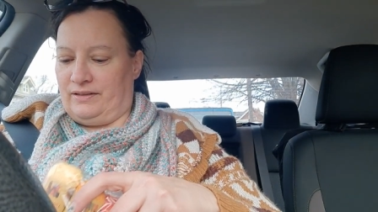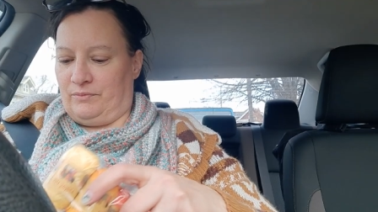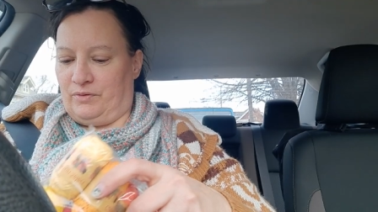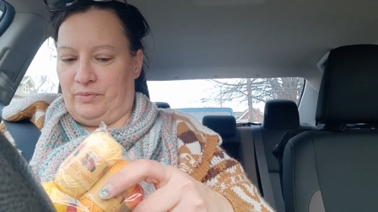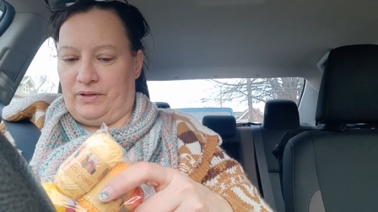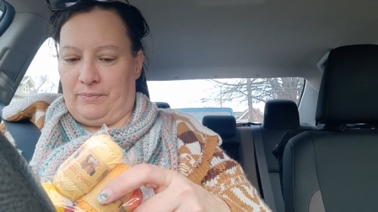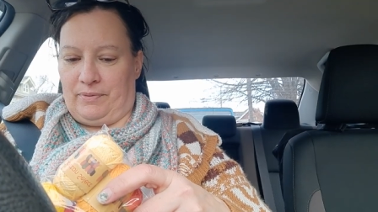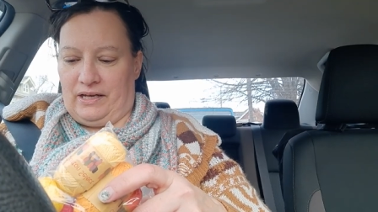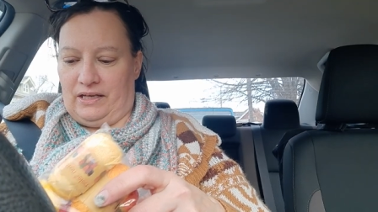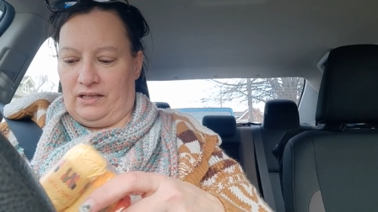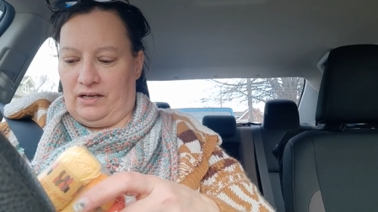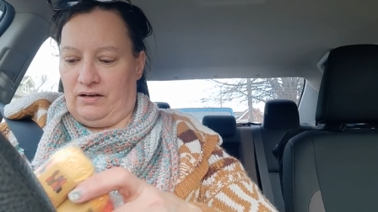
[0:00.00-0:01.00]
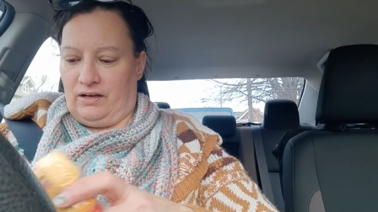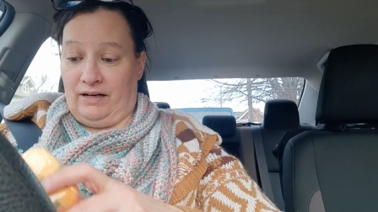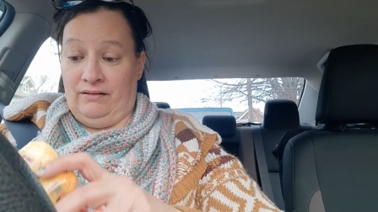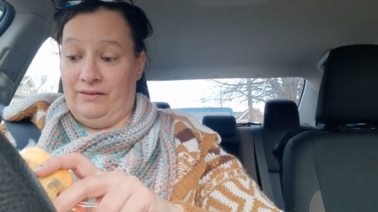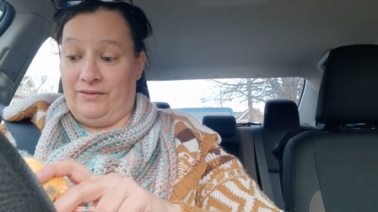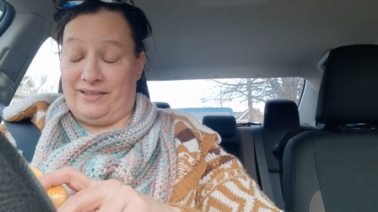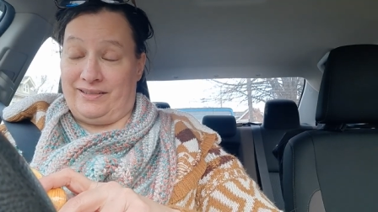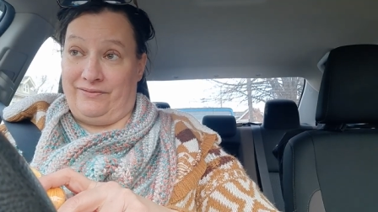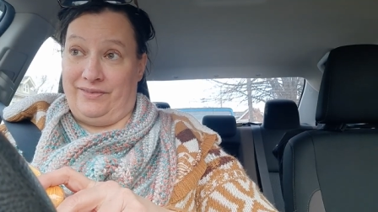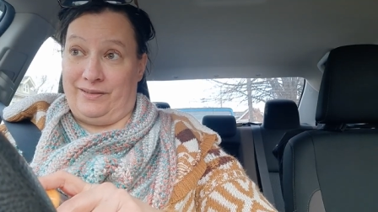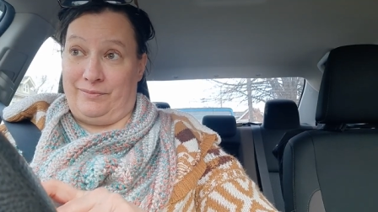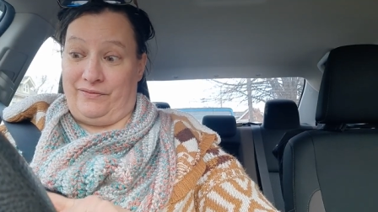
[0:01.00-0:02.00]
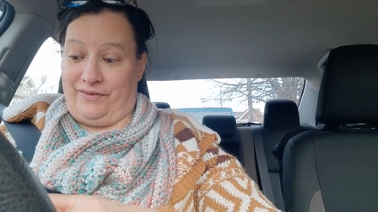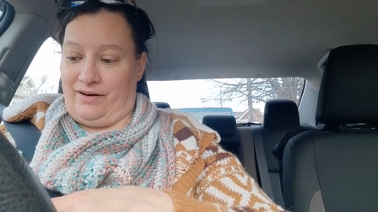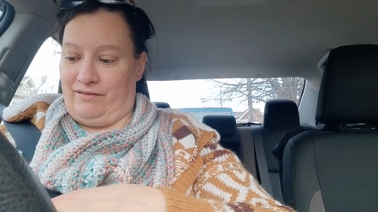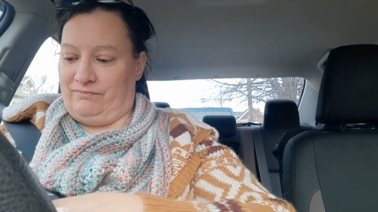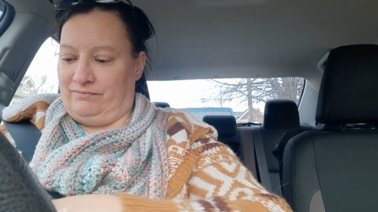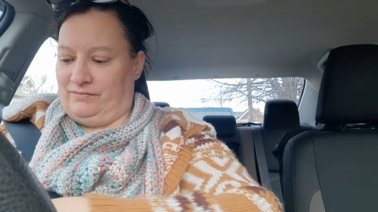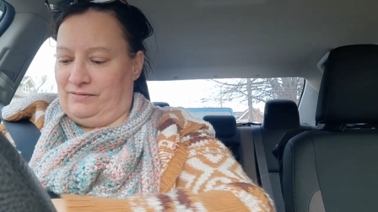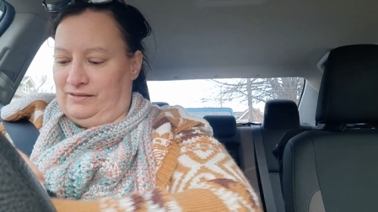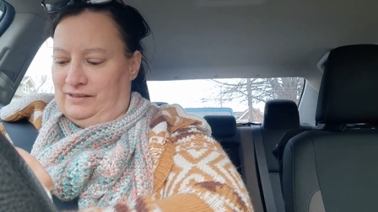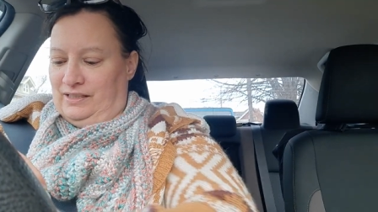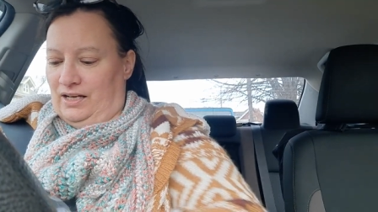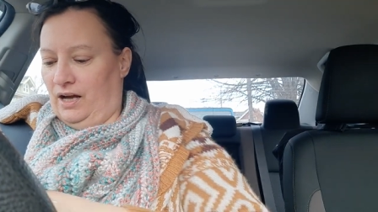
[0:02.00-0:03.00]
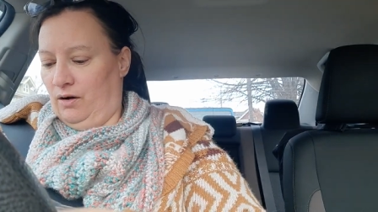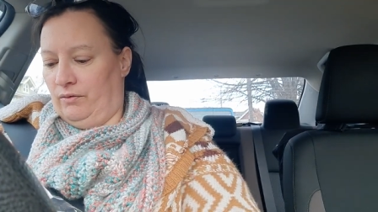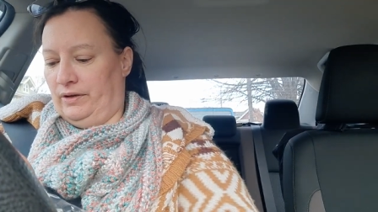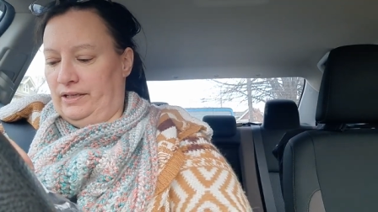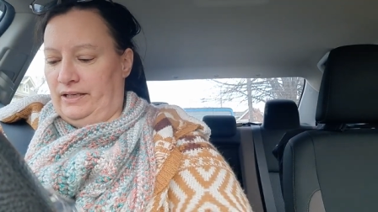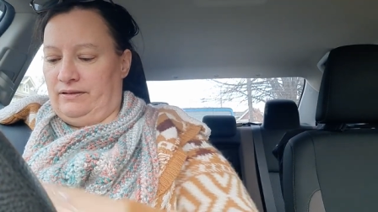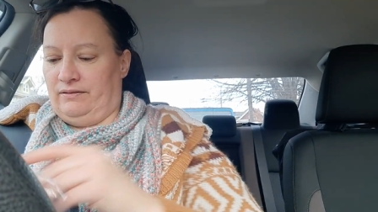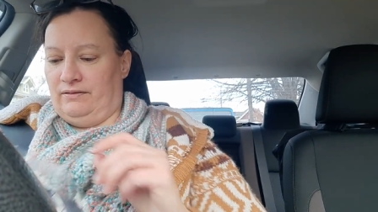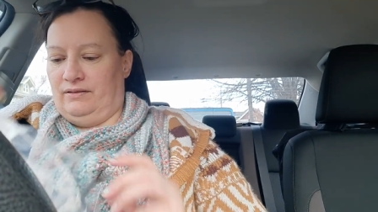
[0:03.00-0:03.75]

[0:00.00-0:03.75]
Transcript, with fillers: I'm gonna put that back in. I don't know if that's gonna fit, to be fair. Oh, it did.